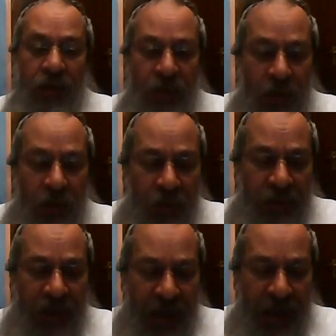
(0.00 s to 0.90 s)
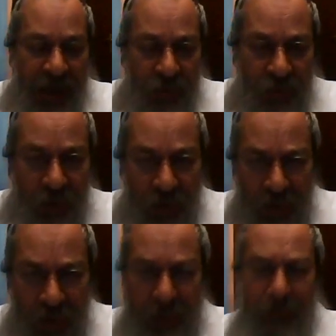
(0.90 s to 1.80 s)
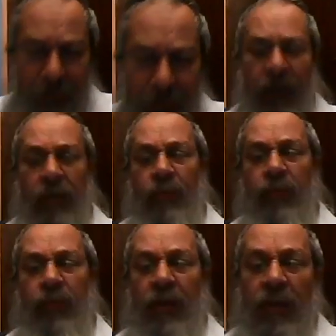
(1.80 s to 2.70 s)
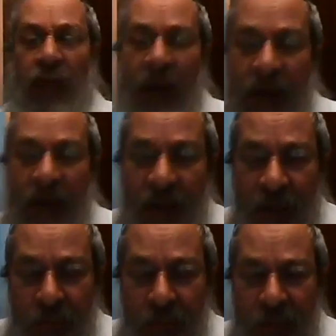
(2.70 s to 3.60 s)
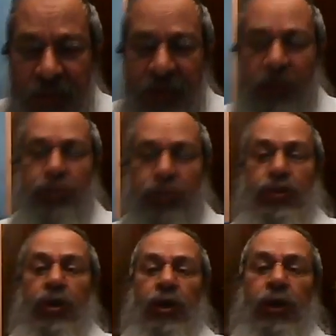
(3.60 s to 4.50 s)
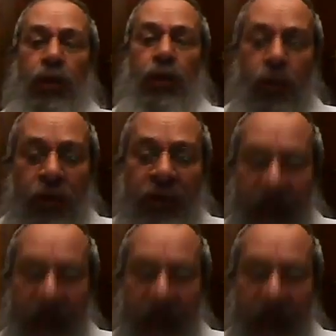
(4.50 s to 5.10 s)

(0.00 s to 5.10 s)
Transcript: he'll learn how to learn better, and in Mezrich, he'll learn